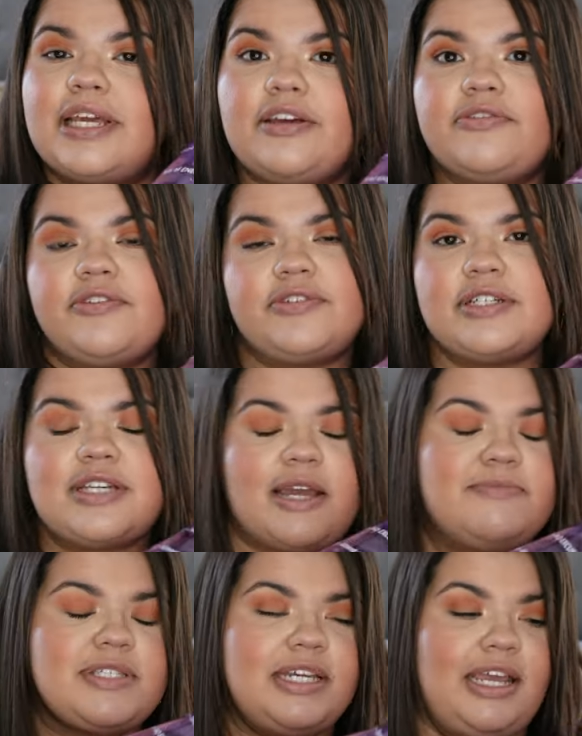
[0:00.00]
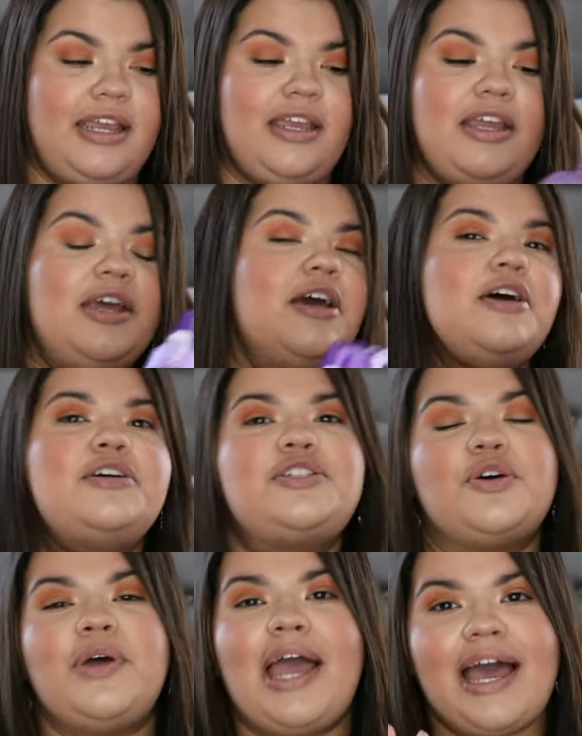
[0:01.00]
like fifty times a day.
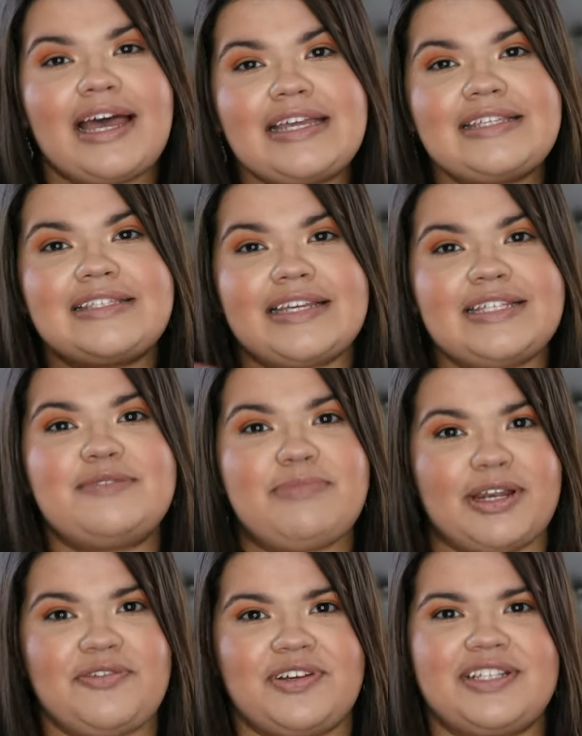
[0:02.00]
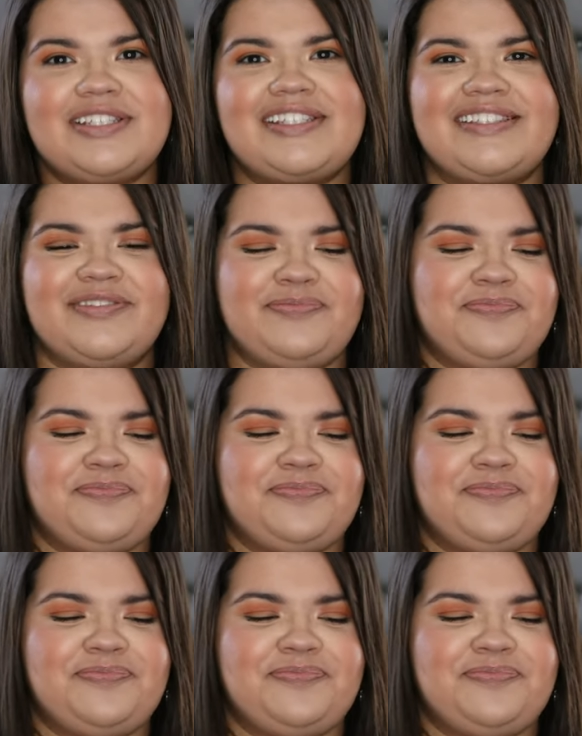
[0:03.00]
So it has its benefits.